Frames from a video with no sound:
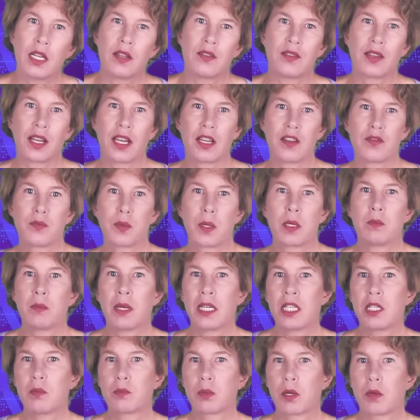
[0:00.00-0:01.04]
There have been
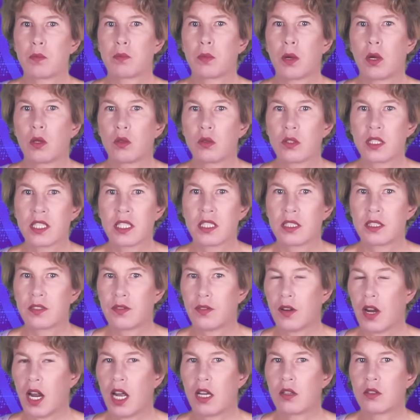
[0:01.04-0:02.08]
many proposals
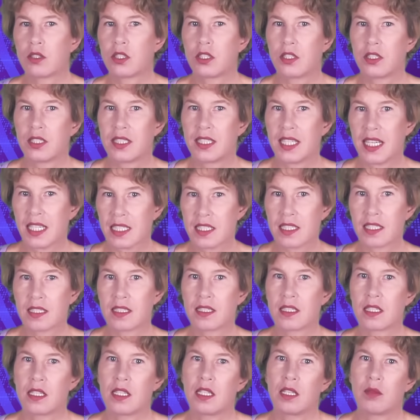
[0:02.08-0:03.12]
for how to test
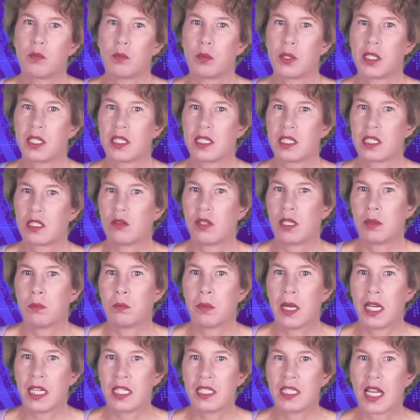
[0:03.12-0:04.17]
it, but it's
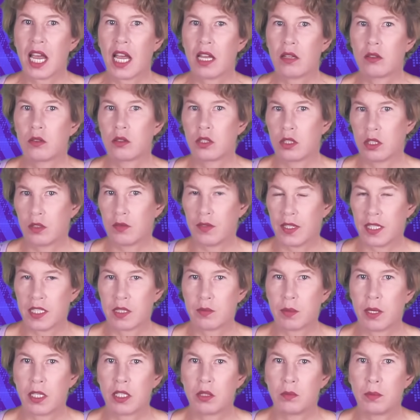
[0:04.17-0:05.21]
remained out of
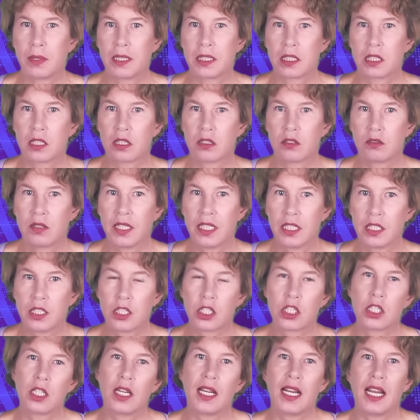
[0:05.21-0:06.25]
experimental
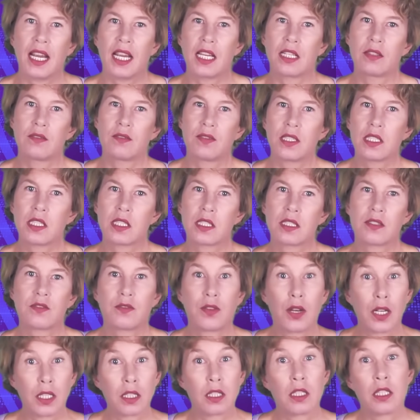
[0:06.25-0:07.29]
reach, and this
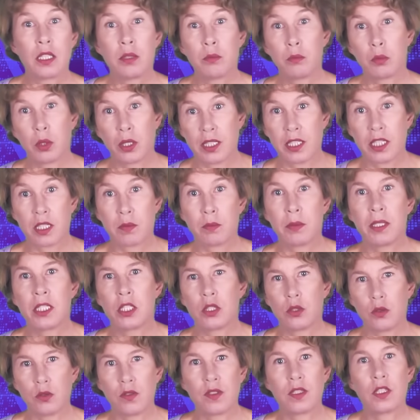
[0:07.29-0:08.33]
finally brings me
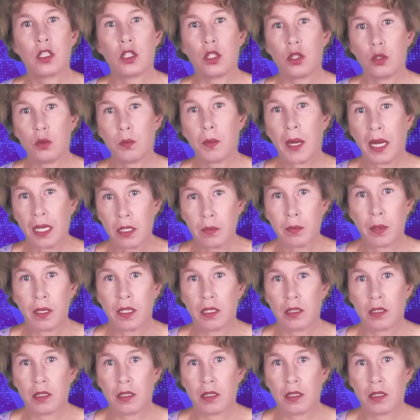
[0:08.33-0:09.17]
to the new paper.